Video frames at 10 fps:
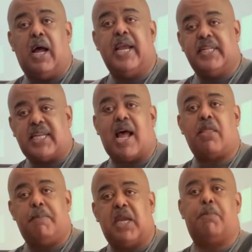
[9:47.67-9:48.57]
It's how
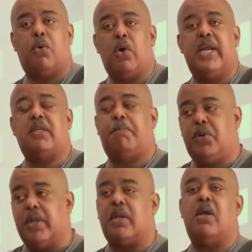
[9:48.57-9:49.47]
the big boys
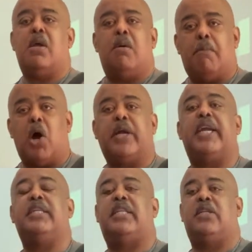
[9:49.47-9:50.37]
put
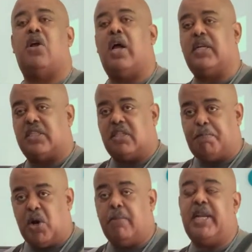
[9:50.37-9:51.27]
markings, things on, because it's
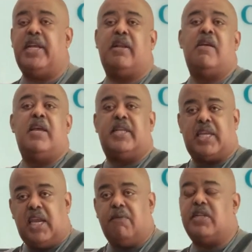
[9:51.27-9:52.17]
permanent, it's
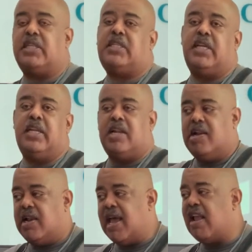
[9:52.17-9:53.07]
heat resistant,
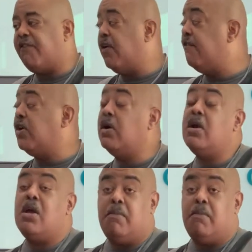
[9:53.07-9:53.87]
lasts forever.